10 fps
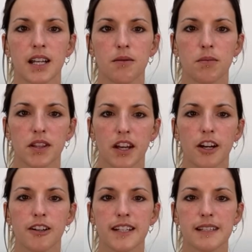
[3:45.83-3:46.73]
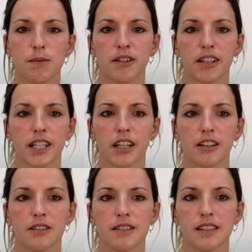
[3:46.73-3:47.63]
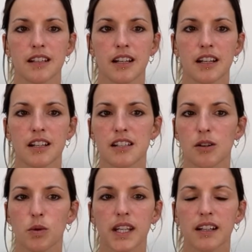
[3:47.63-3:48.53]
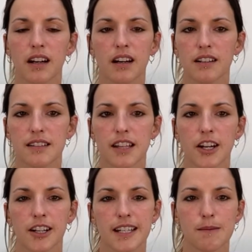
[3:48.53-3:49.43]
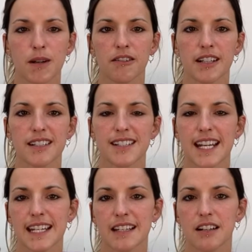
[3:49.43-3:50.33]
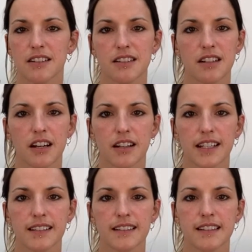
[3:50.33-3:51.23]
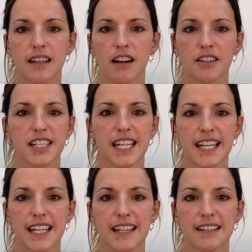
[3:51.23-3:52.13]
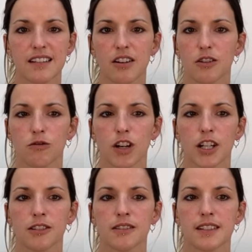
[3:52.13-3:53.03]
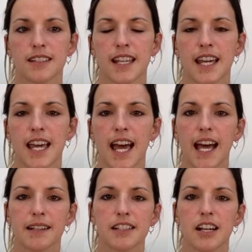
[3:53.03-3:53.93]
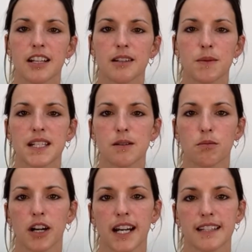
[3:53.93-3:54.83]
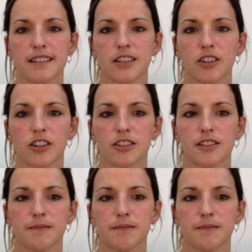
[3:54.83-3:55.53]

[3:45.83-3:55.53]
but the Holy Spirit knows. So we can ask the Holy Spirit to take our sighs, our tears, our groans, and turn them into prayers to God.